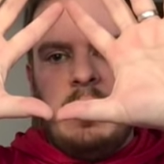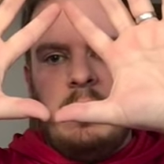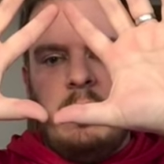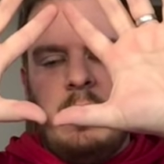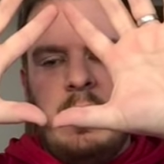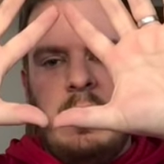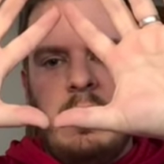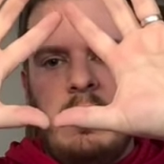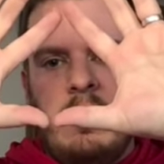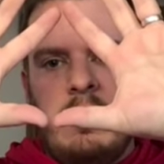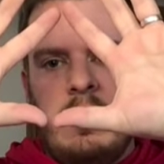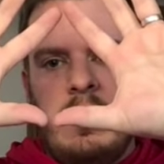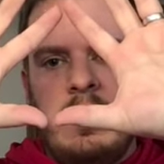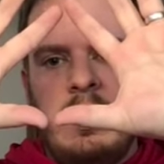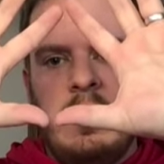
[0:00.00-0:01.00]
a window,
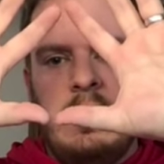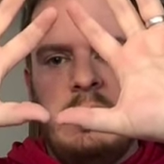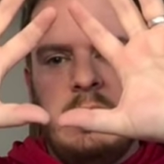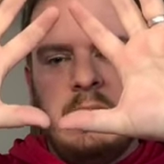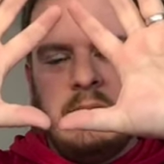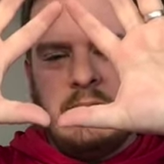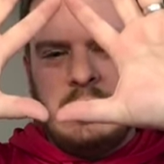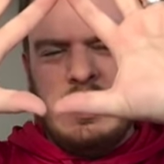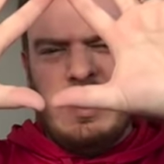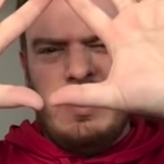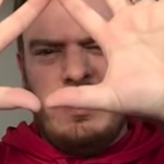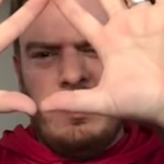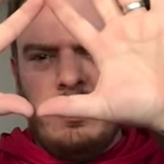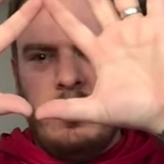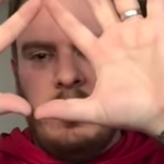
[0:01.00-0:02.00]
and you can see
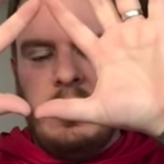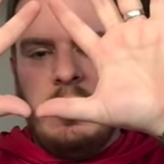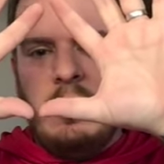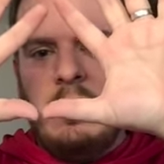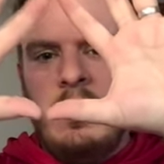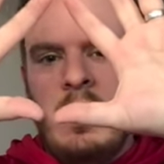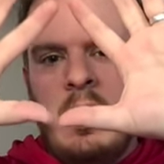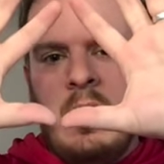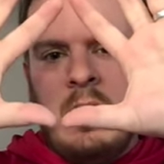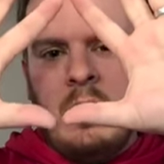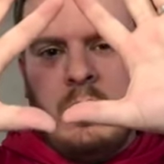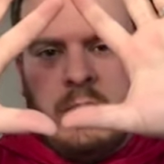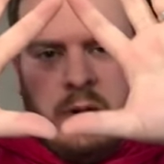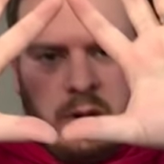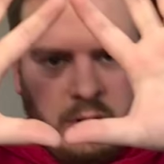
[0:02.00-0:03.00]
through the window
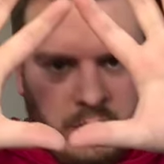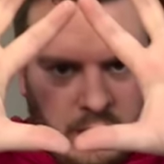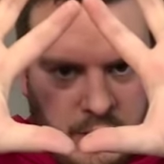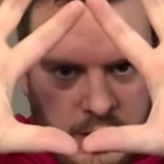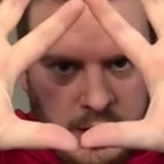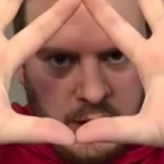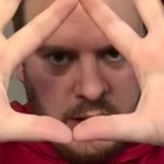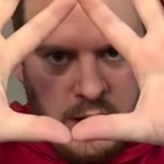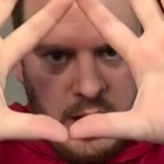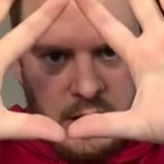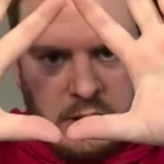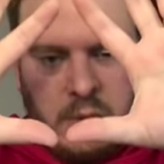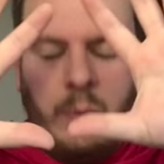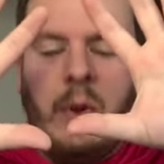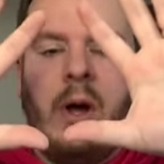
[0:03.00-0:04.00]
when you're looking at
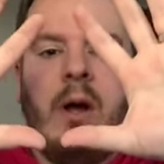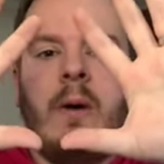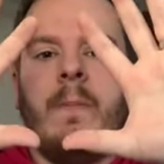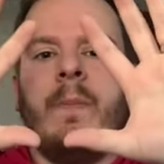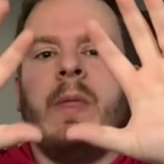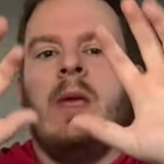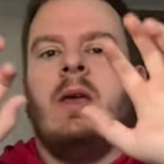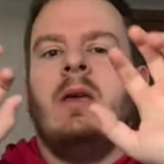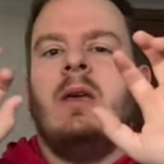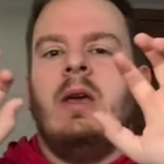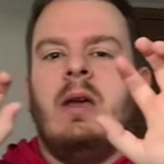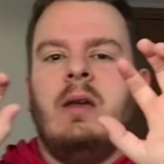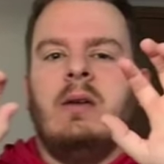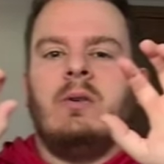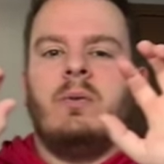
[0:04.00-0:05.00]
the ball.
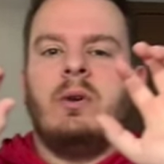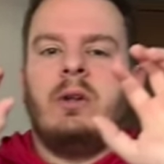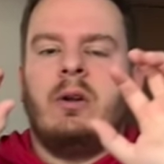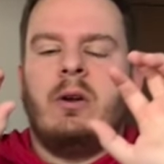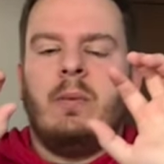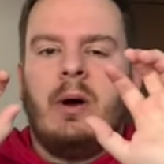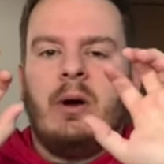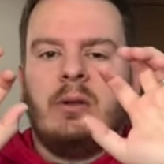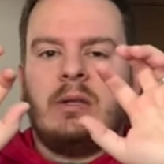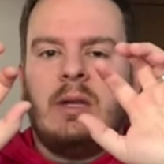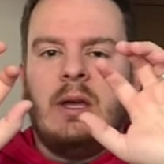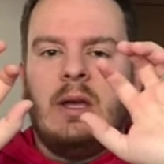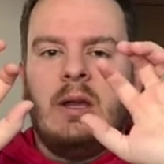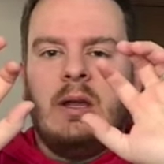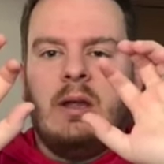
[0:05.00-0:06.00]
And when you're about to
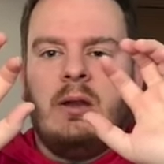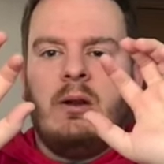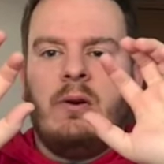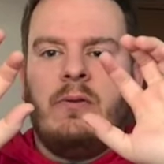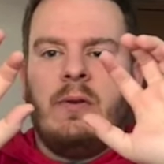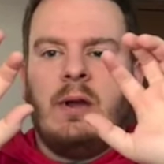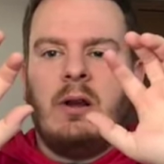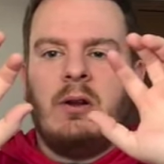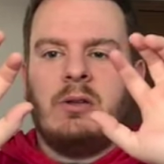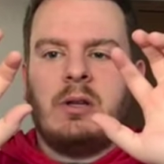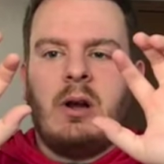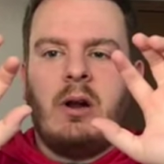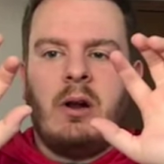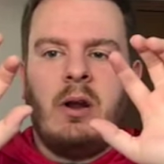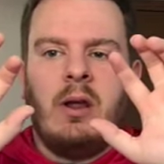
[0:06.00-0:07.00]
hit it, your fingers
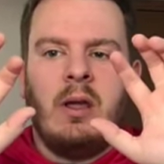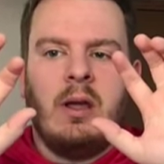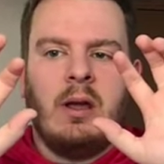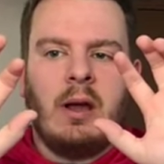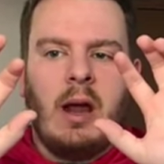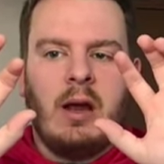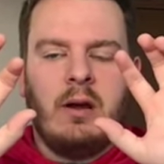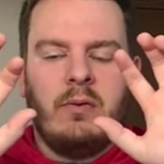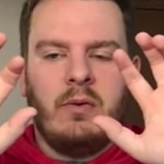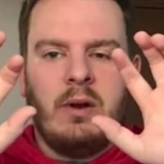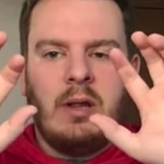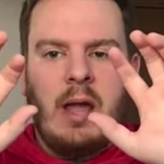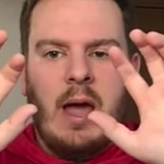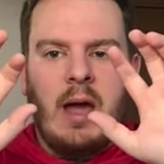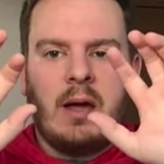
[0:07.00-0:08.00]
are kind of
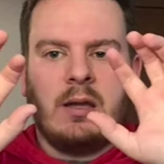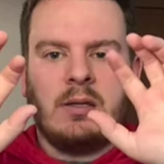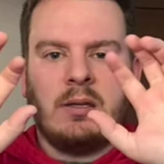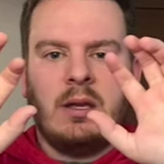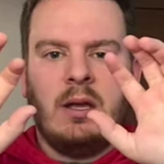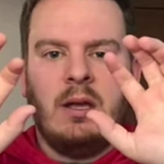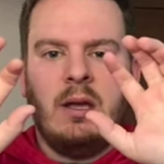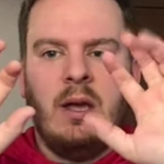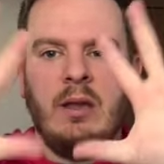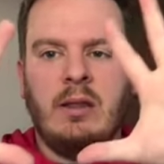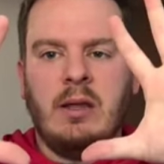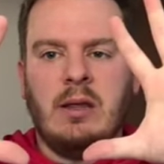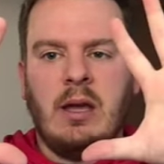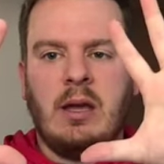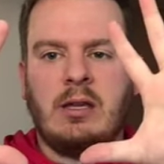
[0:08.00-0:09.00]
relaxed and then
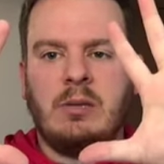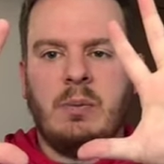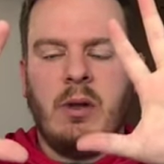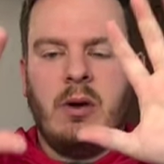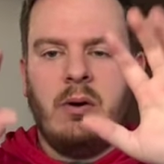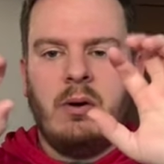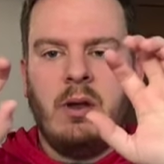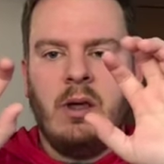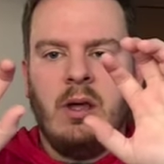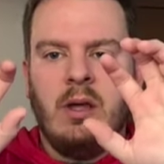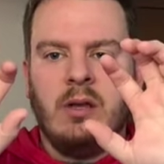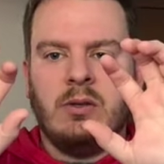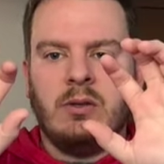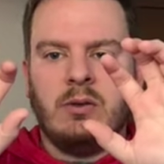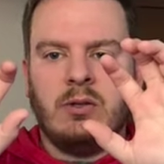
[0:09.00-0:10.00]
they explode.
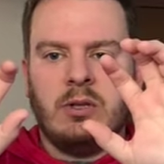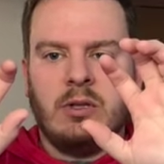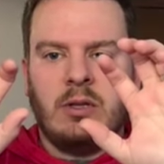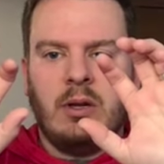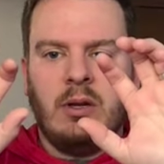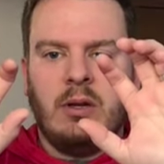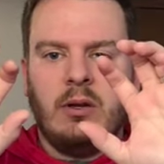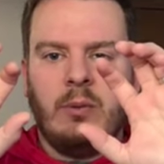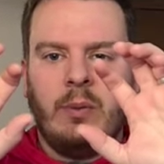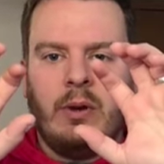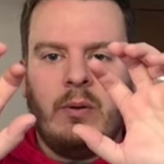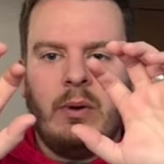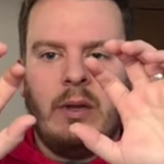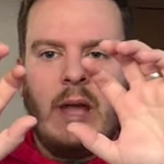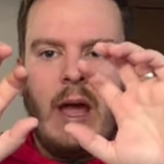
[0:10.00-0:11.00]
So just a little bit
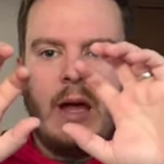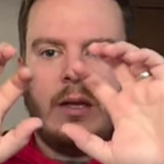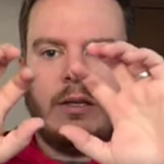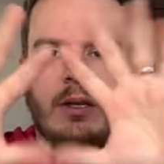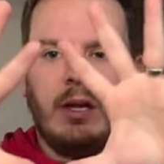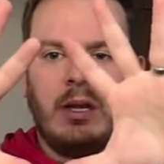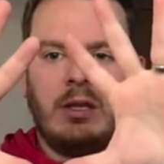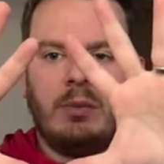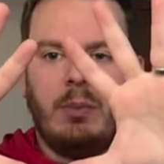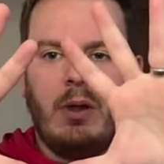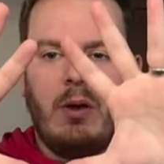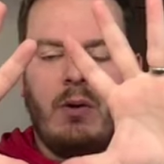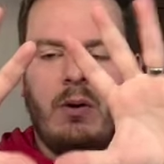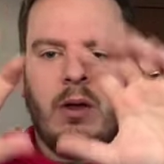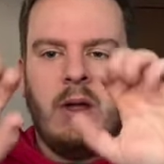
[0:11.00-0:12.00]
relaxed,
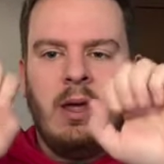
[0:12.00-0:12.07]
explode.